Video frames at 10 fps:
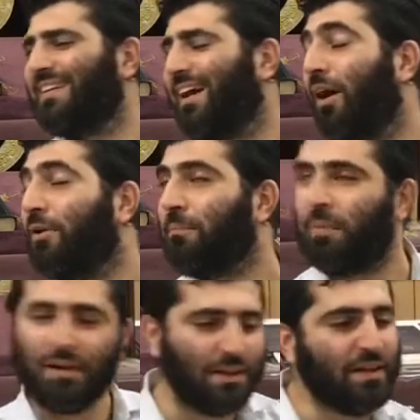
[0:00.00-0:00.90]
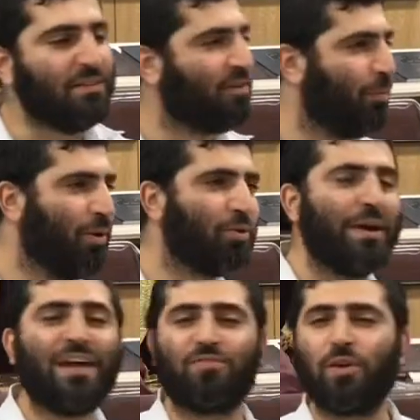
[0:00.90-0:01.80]
unbelievable right
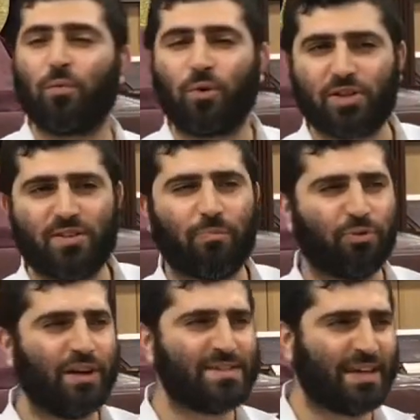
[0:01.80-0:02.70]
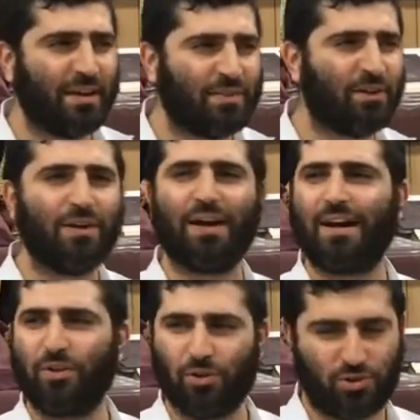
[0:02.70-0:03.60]
now from the works of Priyat Daria
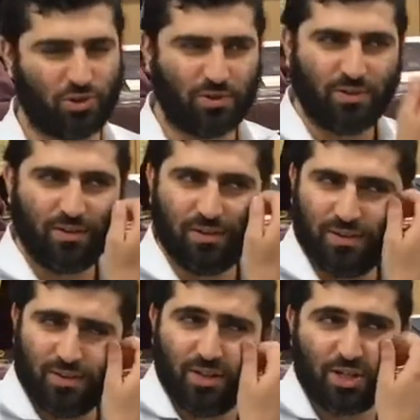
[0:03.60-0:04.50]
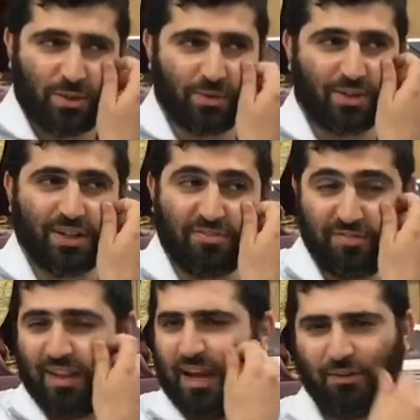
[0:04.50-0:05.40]
Kadosh. Your neshamot are going to
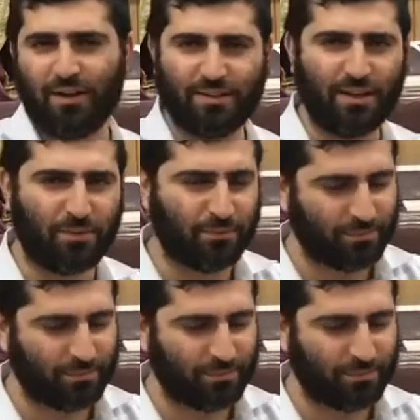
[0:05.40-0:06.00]
fly right now.